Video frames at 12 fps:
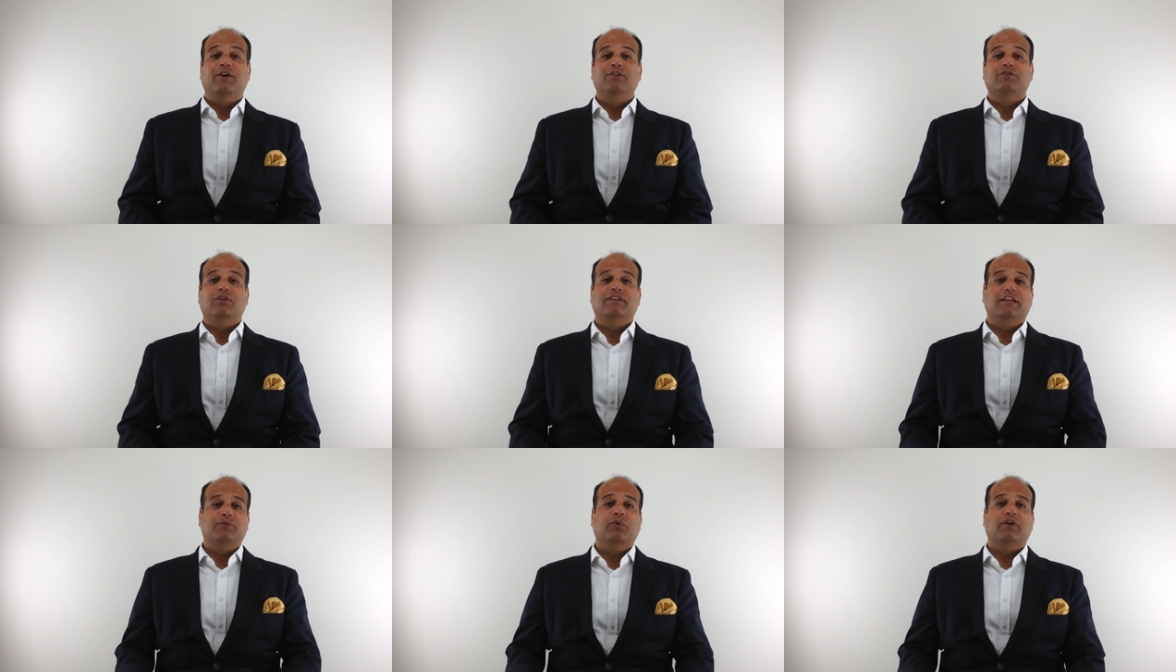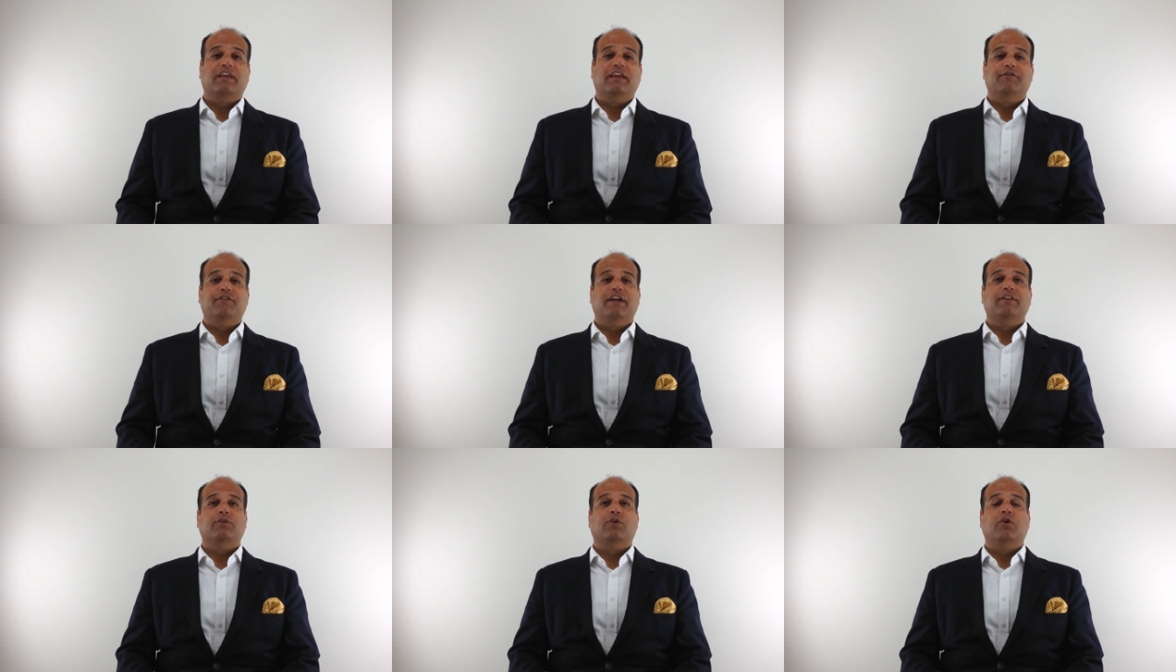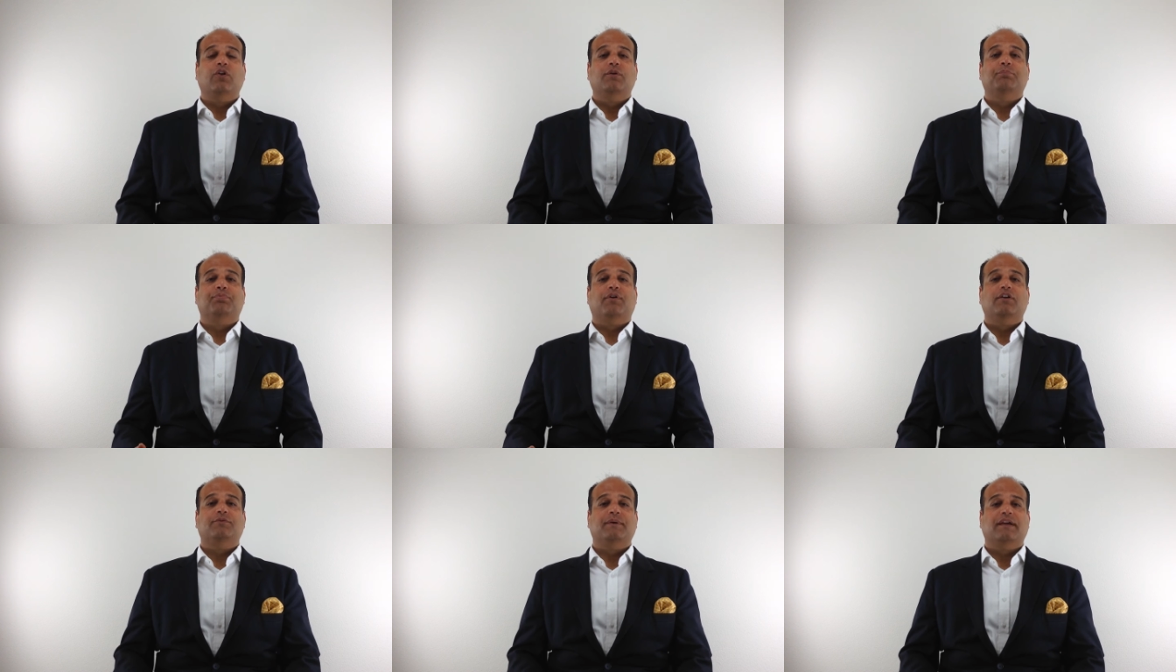go to a networking event or call a
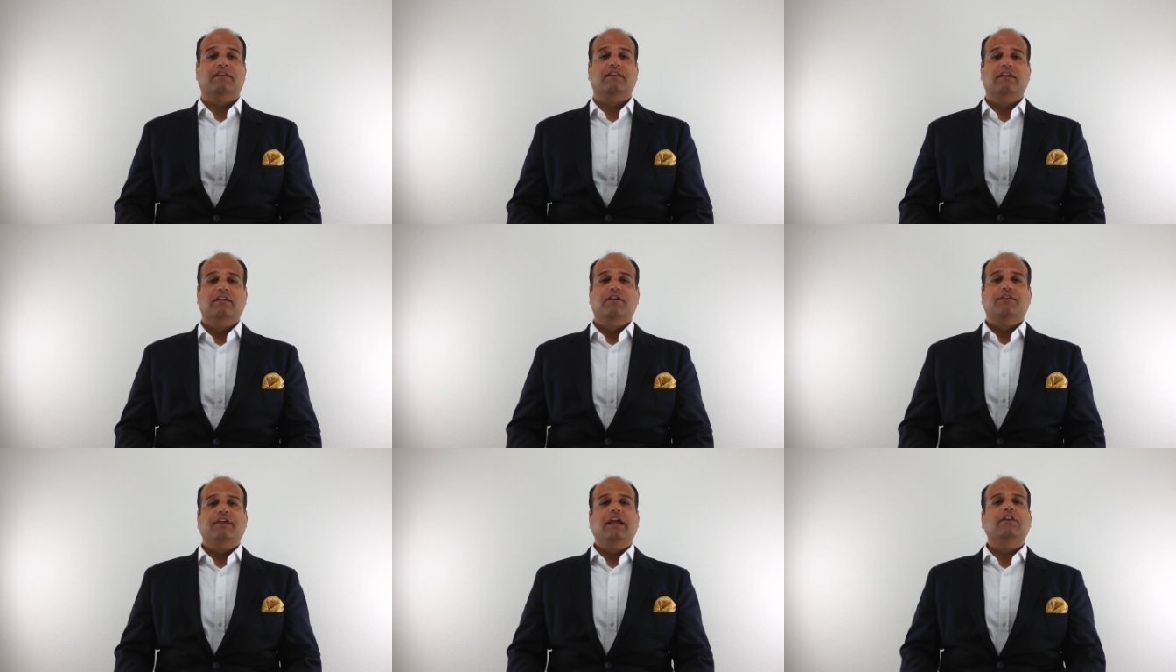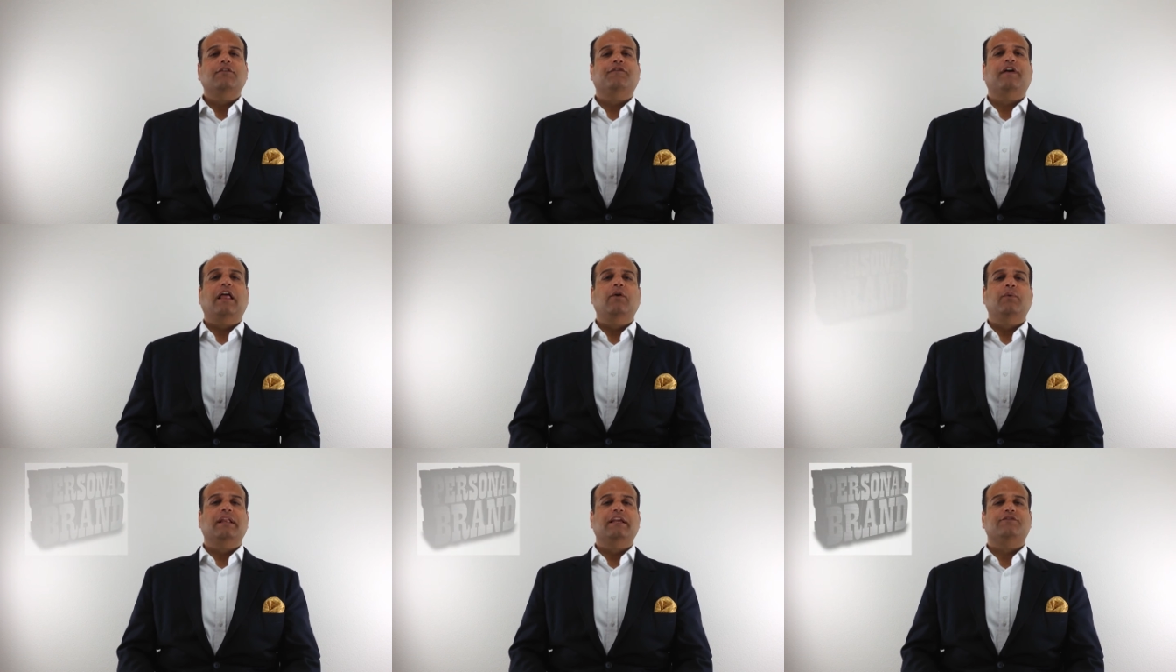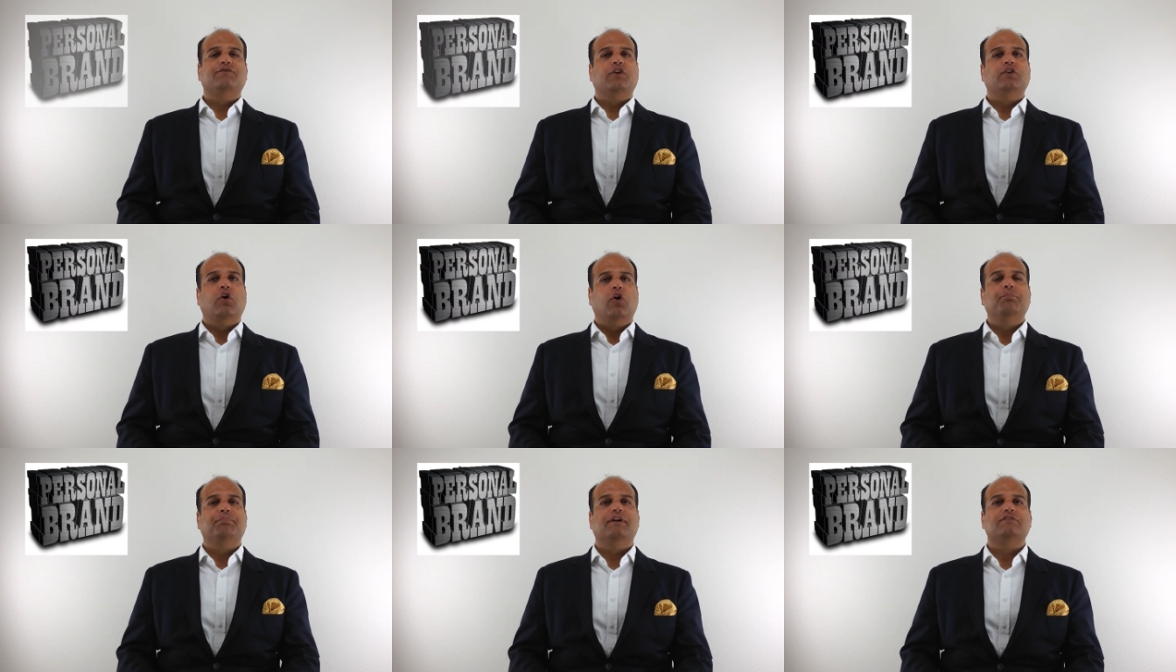prospect, think of the following list for your
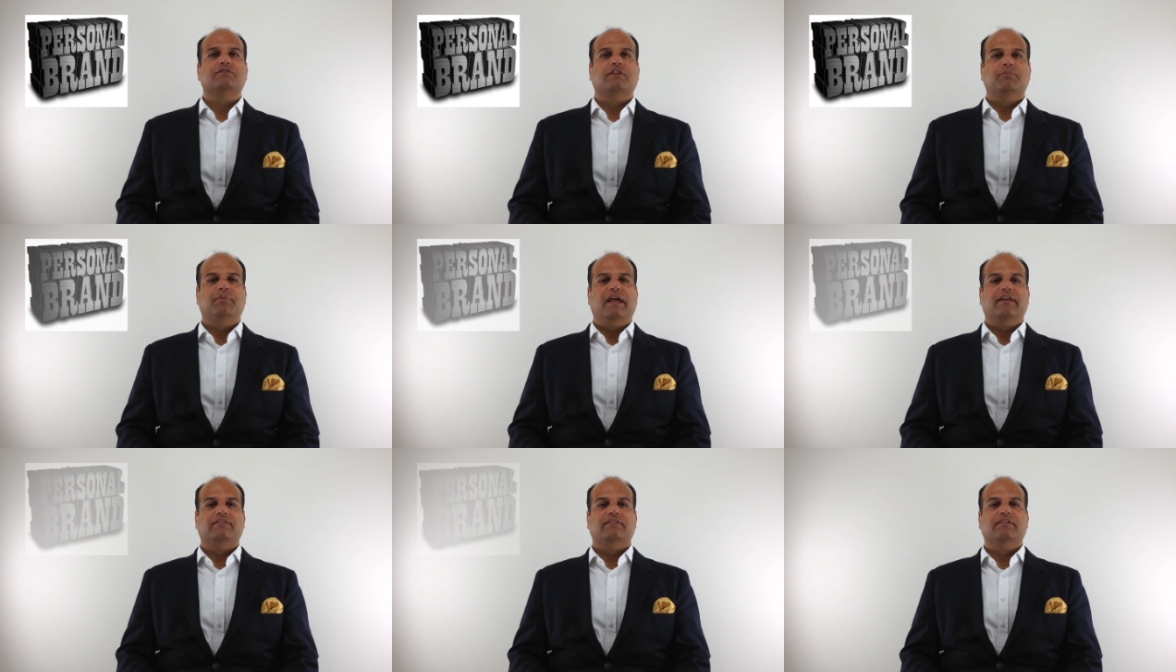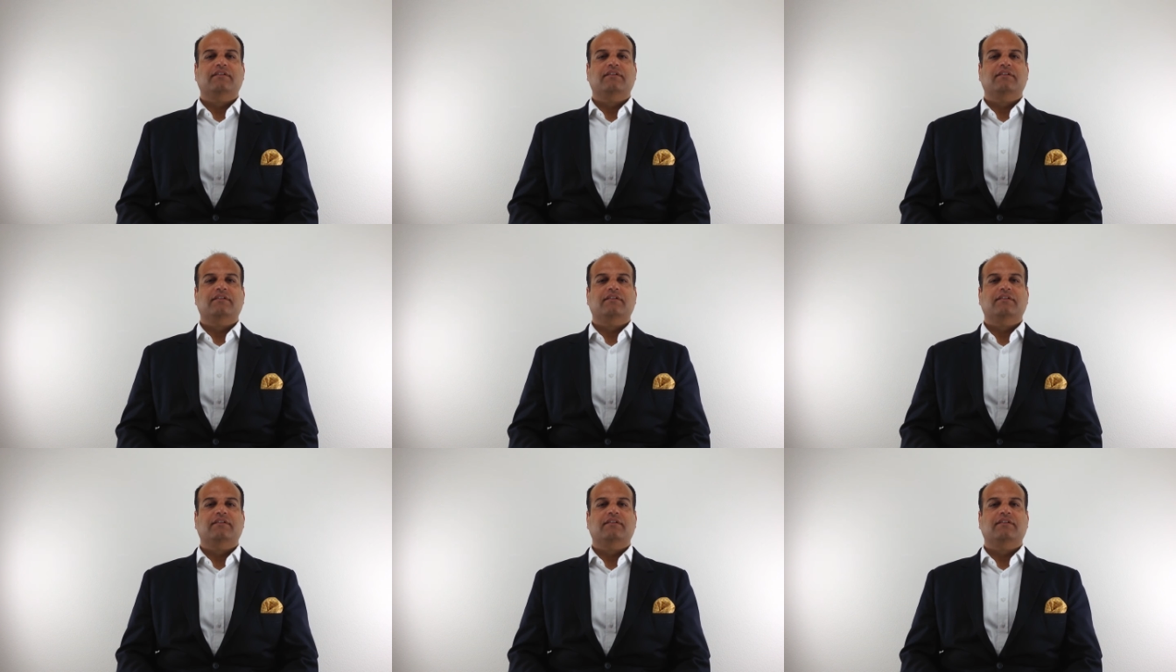own personal brand.